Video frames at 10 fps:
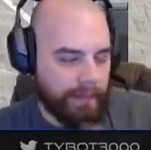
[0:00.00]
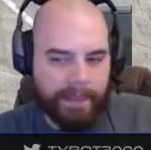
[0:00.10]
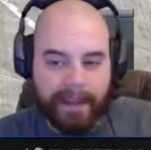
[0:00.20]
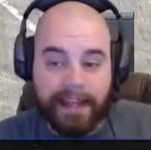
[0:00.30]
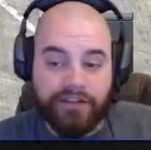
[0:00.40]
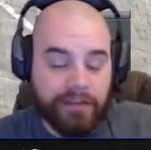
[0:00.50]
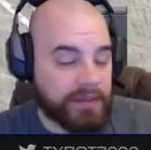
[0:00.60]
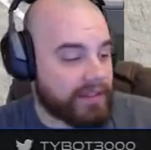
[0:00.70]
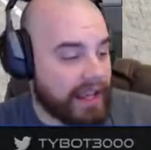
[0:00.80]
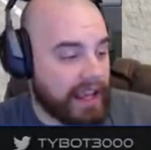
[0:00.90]

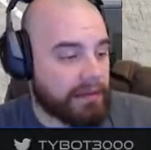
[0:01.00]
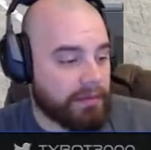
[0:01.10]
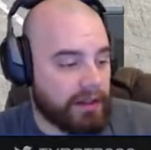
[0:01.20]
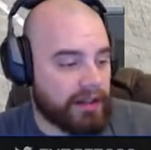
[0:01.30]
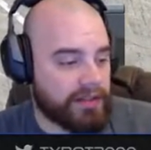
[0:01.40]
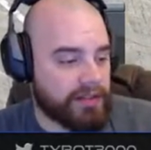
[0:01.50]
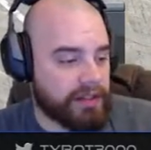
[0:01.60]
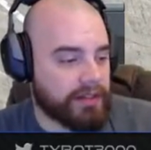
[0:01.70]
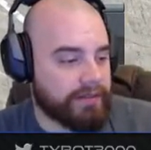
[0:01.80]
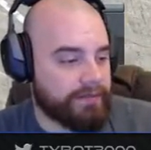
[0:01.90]
Instruments can't block
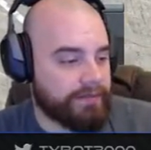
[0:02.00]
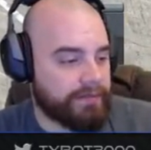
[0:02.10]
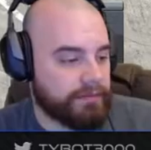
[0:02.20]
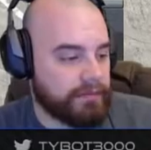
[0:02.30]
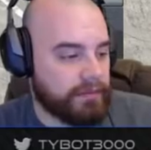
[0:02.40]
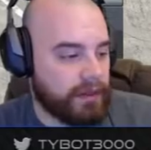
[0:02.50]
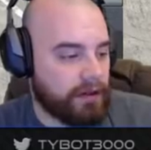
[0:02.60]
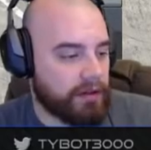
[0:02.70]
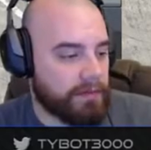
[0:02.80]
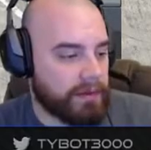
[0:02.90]
sun.
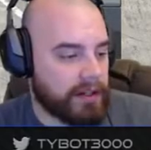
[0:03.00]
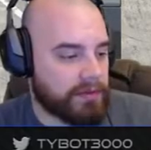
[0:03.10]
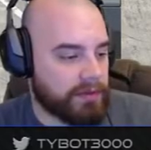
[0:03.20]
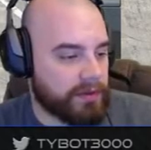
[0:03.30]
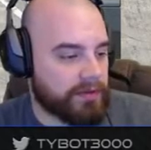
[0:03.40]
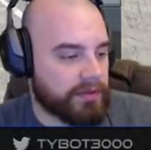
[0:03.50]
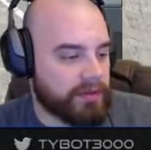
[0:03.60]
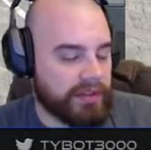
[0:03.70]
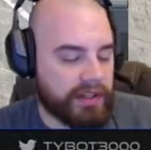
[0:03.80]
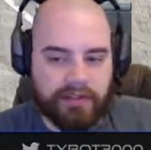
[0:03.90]
Only pods, probes, fuel
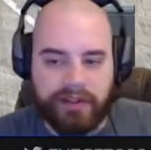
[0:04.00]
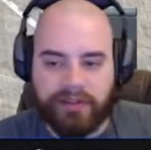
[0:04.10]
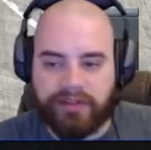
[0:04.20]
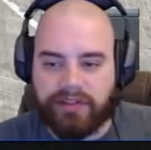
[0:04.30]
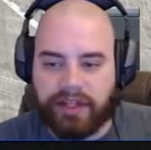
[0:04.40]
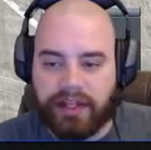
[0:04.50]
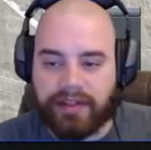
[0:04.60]
tanks, and engines can.